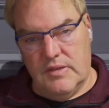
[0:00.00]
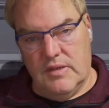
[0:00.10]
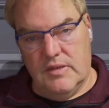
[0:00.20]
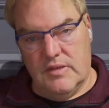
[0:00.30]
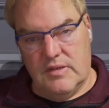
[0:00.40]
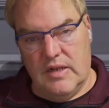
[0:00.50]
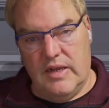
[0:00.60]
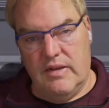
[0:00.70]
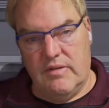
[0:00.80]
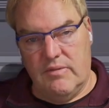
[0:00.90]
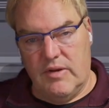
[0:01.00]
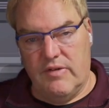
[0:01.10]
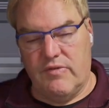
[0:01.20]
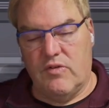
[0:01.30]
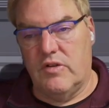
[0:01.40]
slate. We have
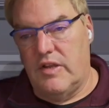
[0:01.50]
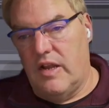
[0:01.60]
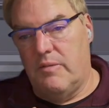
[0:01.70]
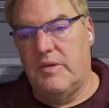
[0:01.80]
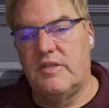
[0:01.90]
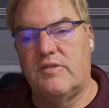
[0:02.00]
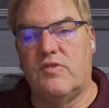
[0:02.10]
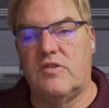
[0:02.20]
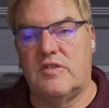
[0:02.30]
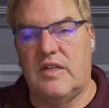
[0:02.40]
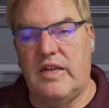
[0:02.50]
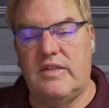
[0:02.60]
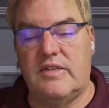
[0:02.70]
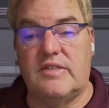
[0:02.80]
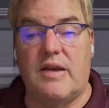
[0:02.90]
all the elements for the slate
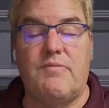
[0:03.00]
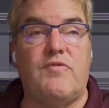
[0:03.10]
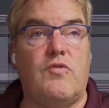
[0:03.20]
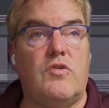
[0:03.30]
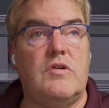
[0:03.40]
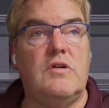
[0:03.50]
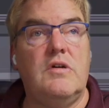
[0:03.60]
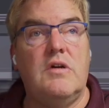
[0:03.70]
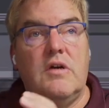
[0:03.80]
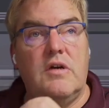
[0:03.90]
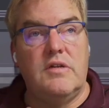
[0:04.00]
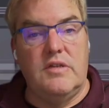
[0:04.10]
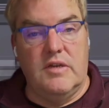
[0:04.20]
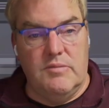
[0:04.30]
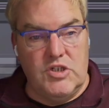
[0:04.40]
except for the
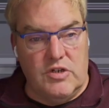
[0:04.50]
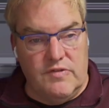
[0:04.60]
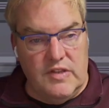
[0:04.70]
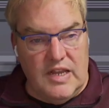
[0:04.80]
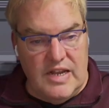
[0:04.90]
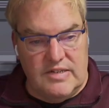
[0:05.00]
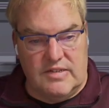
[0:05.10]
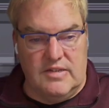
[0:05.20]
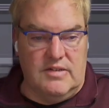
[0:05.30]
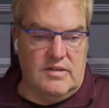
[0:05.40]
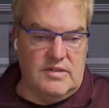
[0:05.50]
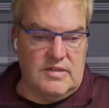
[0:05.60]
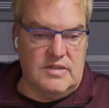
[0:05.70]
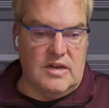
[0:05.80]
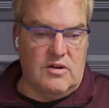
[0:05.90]
image of the guest. And this
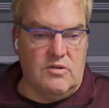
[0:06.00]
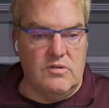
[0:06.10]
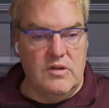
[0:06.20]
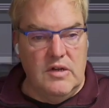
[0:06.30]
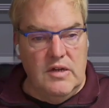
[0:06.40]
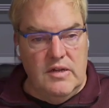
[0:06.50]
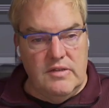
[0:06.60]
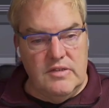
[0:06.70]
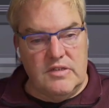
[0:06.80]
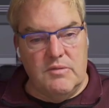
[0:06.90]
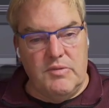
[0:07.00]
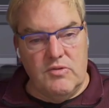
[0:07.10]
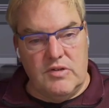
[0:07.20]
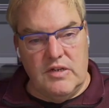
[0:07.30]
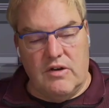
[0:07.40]
is the
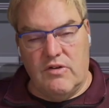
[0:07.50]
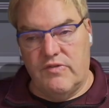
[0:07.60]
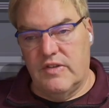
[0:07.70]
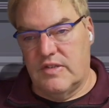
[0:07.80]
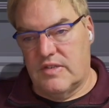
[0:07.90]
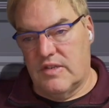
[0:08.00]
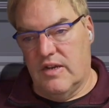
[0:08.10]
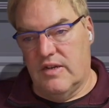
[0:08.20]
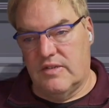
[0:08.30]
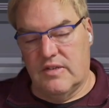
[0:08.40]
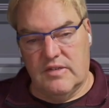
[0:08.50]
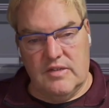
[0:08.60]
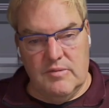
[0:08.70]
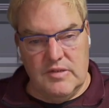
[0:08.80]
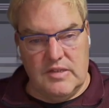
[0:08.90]
beauty now of this
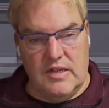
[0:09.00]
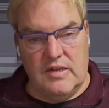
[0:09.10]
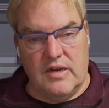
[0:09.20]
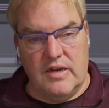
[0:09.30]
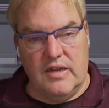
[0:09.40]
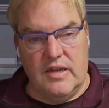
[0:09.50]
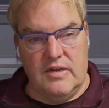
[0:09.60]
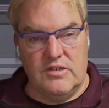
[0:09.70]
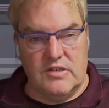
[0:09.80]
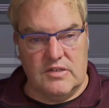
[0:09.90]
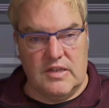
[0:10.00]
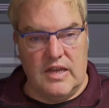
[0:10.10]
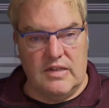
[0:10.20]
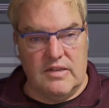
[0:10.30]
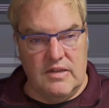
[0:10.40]
system, is that I can just
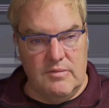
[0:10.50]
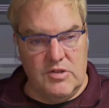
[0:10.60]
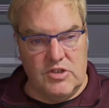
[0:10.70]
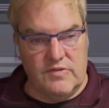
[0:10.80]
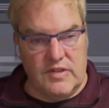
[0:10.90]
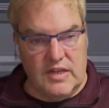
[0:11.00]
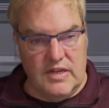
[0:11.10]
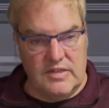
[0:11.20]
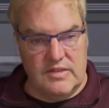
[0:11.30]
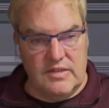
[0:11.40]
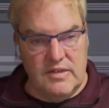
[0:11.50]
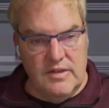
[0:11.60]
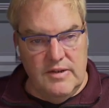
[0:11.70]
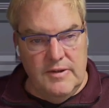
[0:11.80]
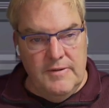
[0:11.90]
get the image of the guest
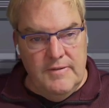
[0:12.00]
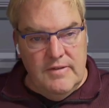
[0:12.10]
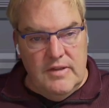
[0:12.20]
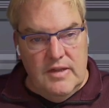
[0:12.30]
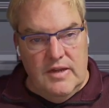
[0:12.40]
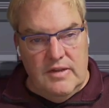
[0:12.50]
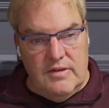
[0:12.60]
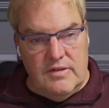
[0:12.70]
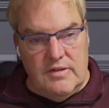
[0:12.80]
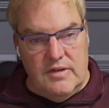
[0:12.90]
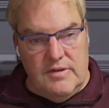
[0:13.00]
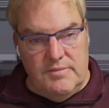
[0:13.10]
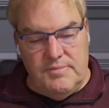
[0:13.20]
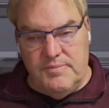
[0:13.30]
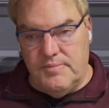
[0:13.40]
and,
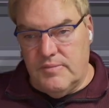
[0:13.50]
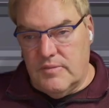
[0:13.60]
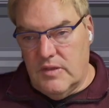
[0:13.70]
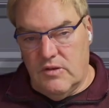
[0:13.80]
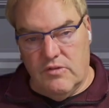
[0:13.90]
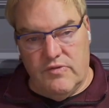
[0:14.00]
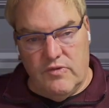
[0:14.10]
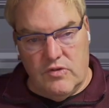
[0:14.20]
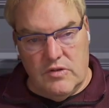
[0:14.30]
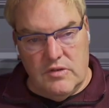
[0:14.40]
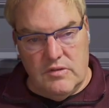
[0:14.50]
you know, for